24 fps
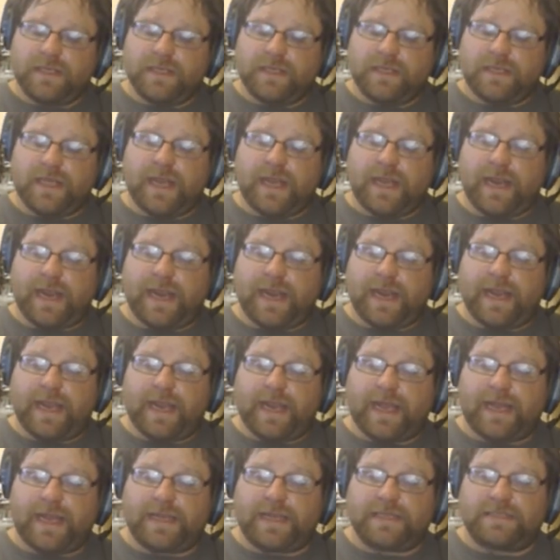
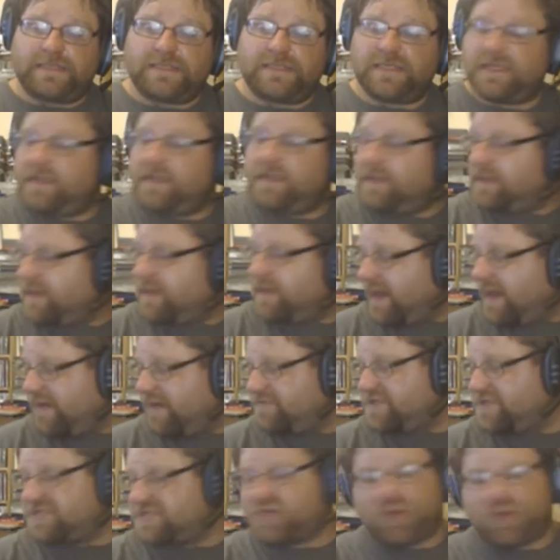And I'm
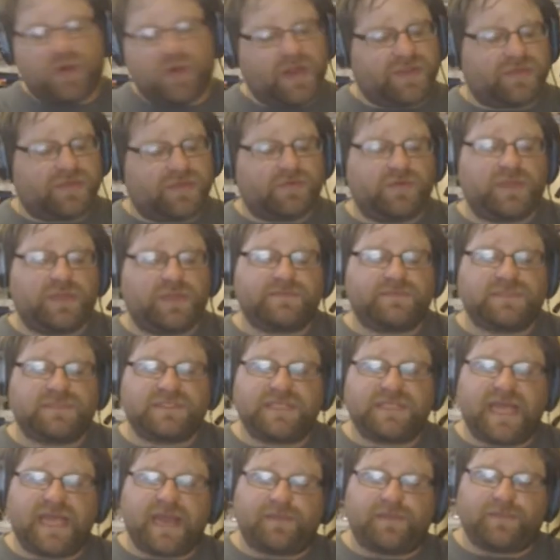just going through them
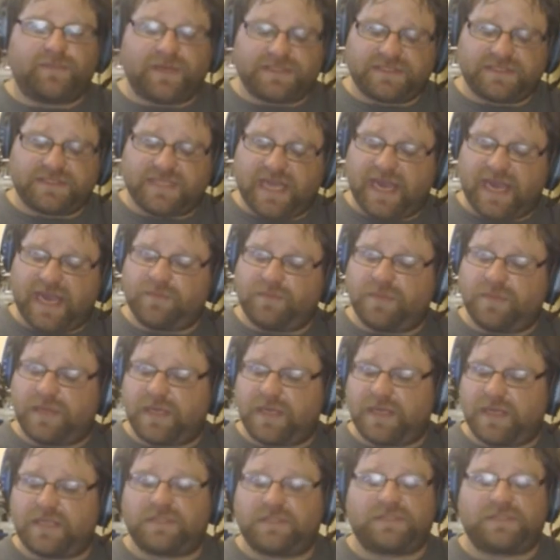stack by stack
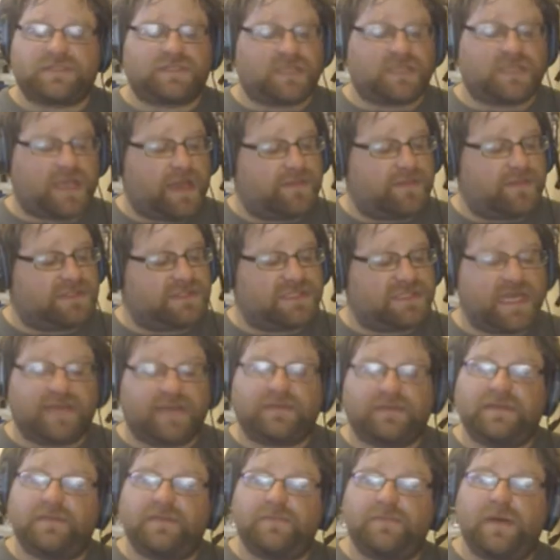because I've
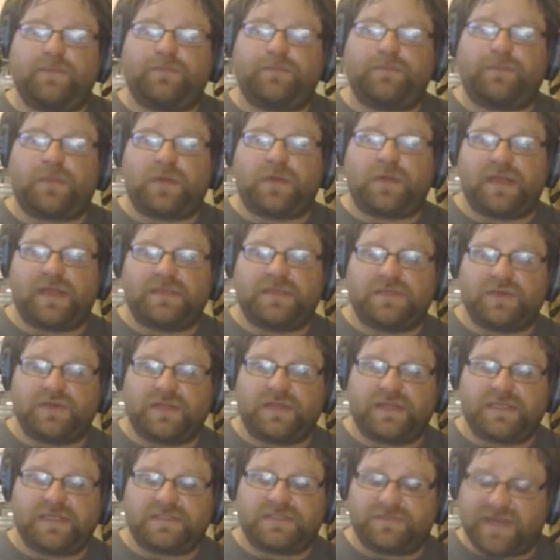stacked them up during
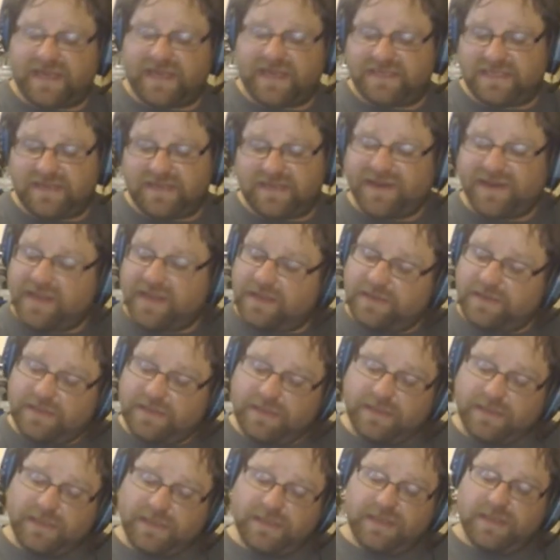this pandemic.
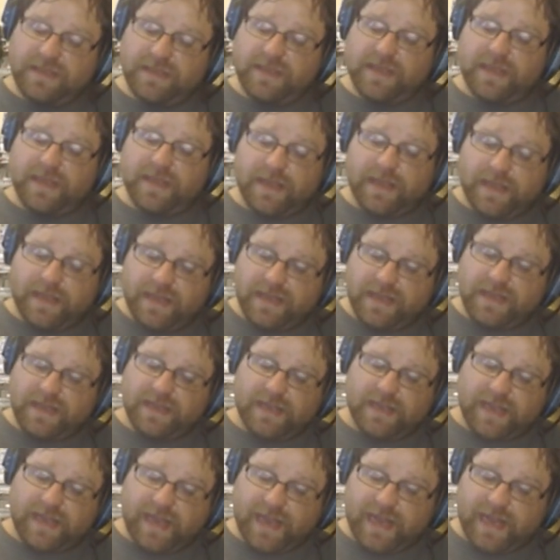
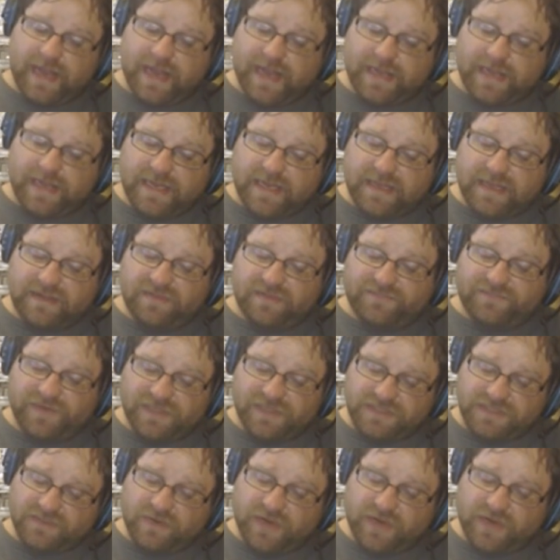And the
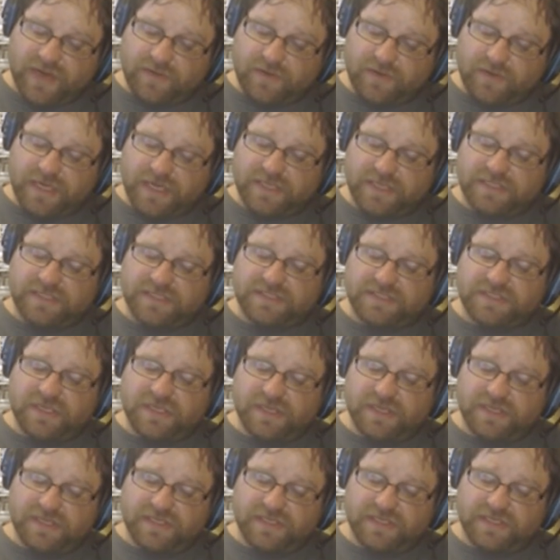first one I wanted to
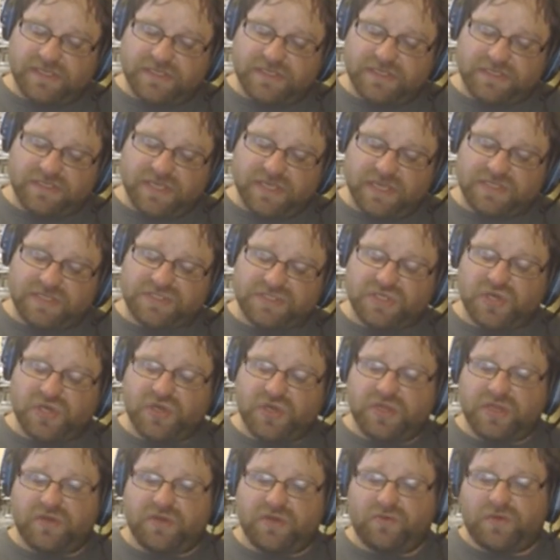show
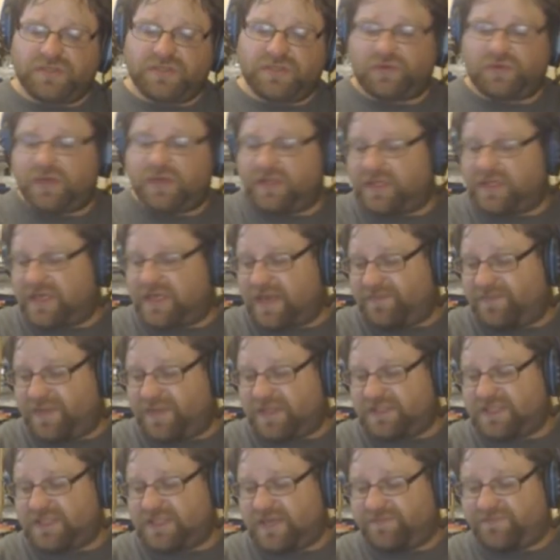you was one that I
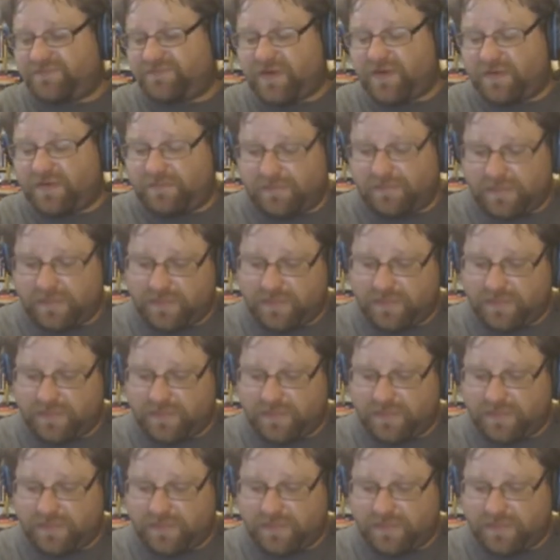picked up from